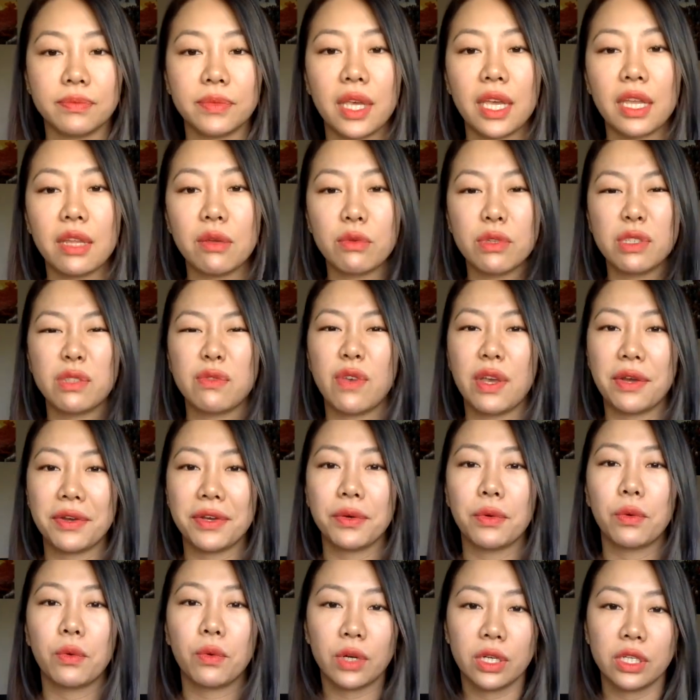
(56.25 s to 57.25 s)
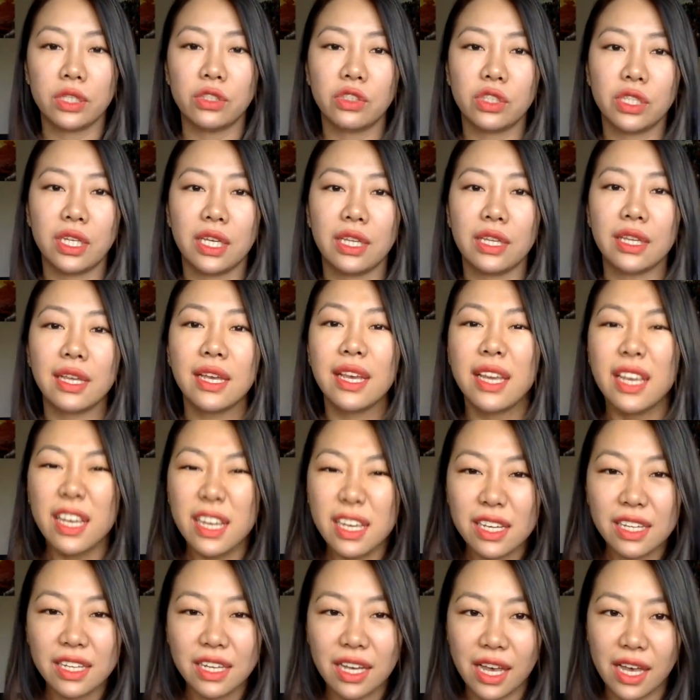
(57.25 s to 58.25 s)
and it was very orangey
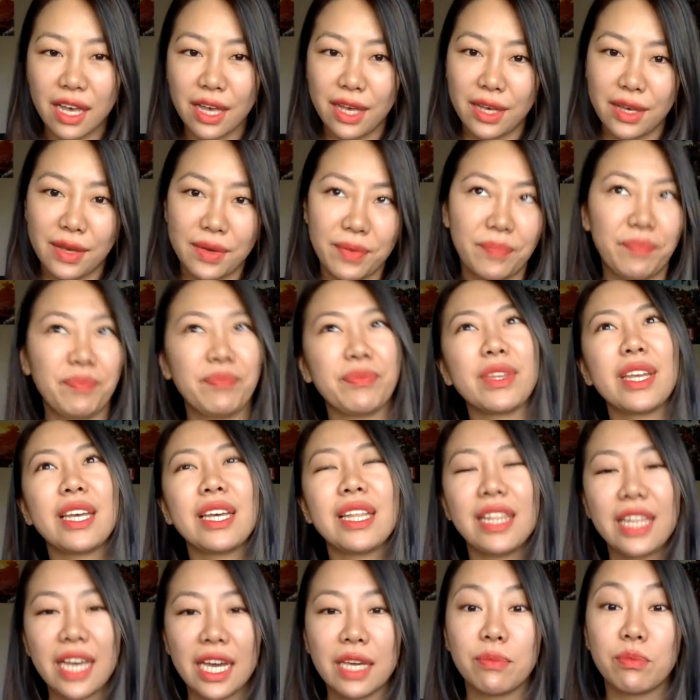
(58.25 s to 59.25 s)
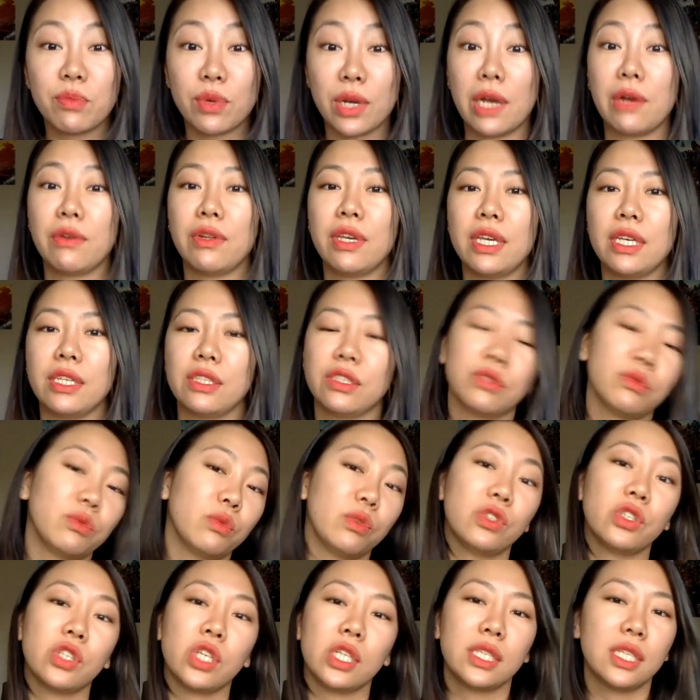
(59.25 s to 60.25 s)
and light brownish,
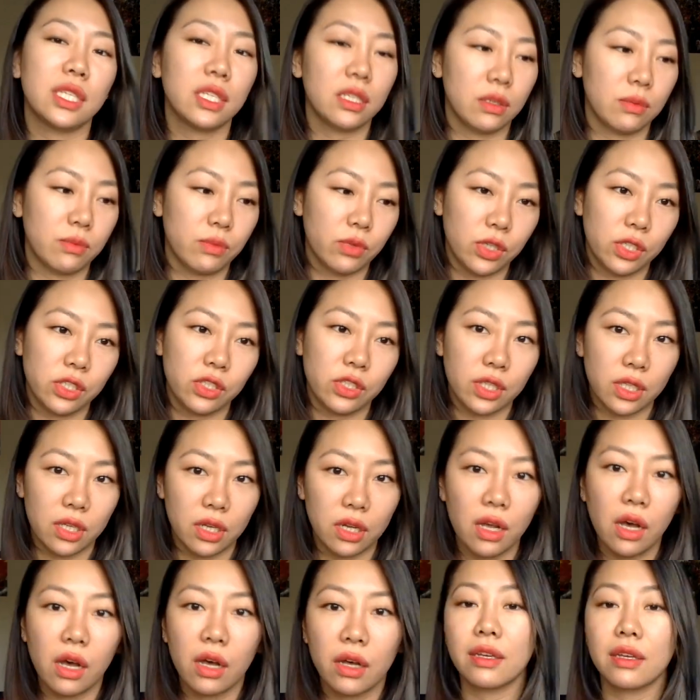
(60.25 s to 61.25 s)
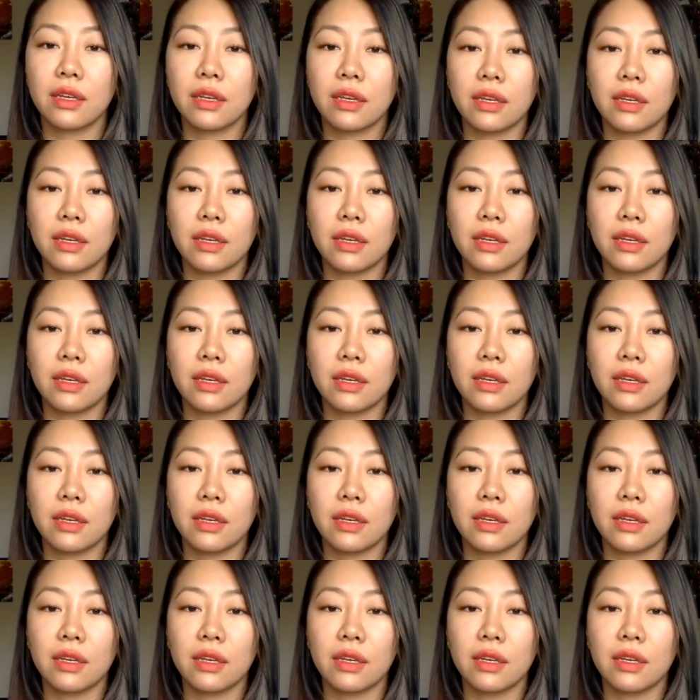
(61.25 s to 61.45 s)
which I didn't appreciate at all.